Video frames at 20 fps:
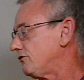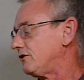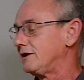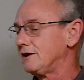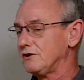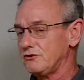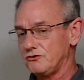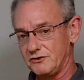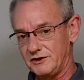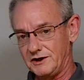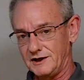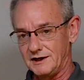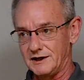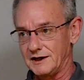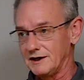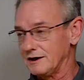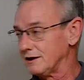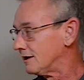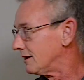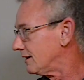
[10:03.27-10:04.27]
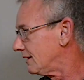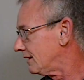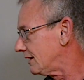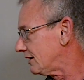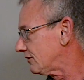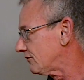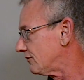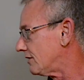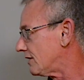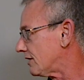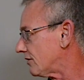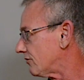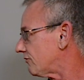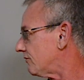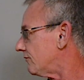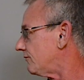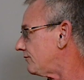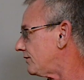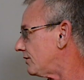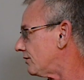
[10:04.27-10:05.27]
yes you can. That's not a
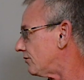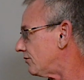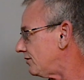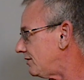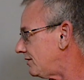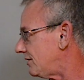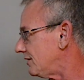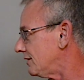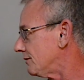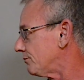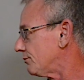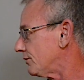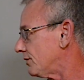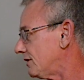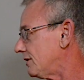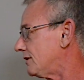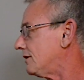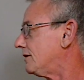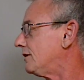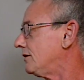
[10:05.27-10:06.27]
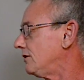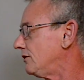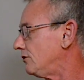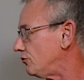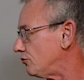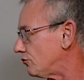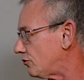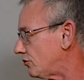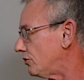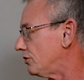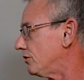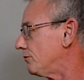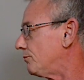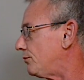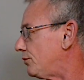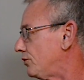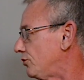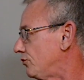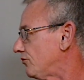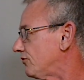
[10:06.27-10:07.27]
severe dip. You could
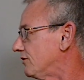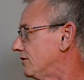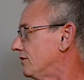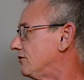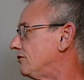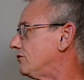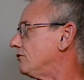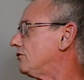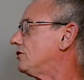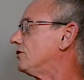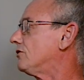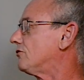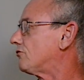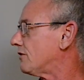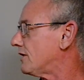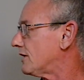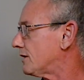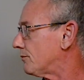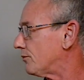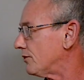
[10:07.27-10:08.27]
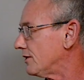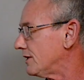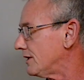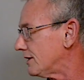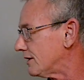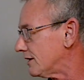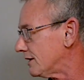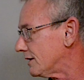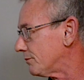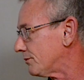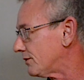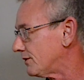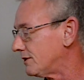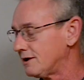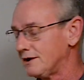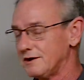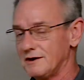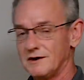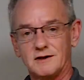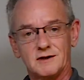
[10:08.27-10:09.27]
boost it, you could try to bring it up,
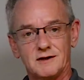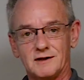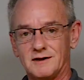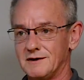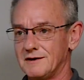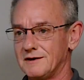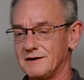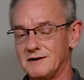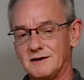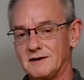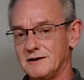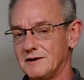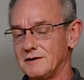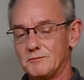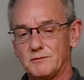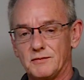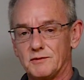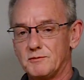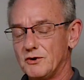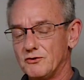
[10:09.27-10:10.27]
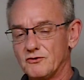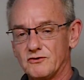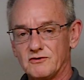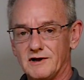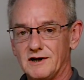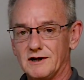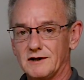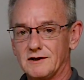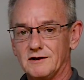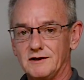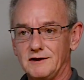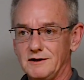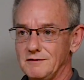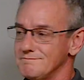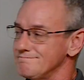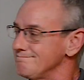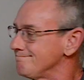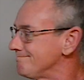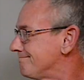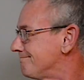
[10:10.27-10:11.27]
but most likely
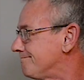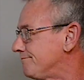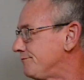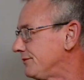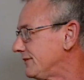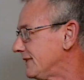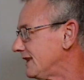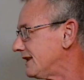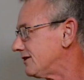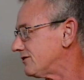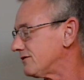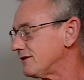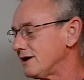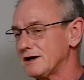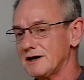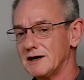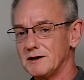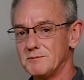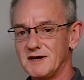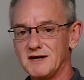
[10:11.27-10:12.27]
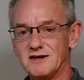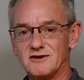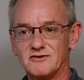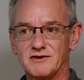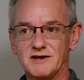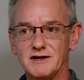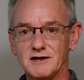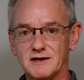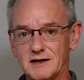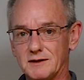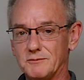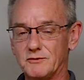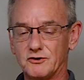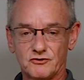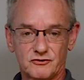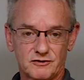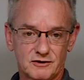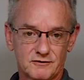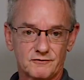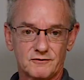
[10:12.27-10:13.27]
it's not going to make it sound that
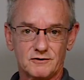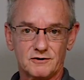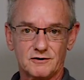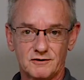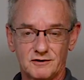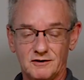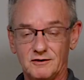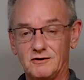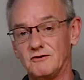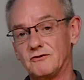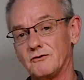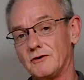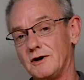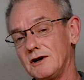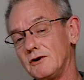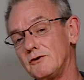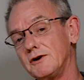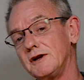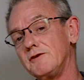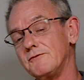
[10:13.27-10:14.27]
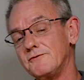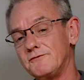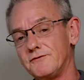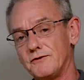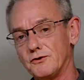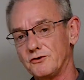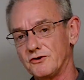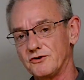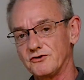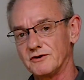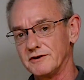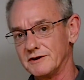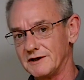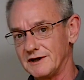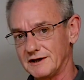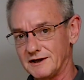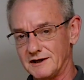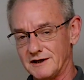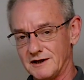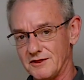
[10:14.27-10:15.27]
much different. So I don't even focus on
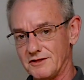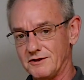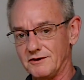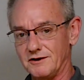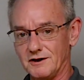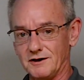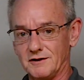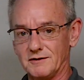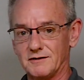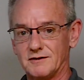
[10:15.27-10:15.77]
that kind of thing.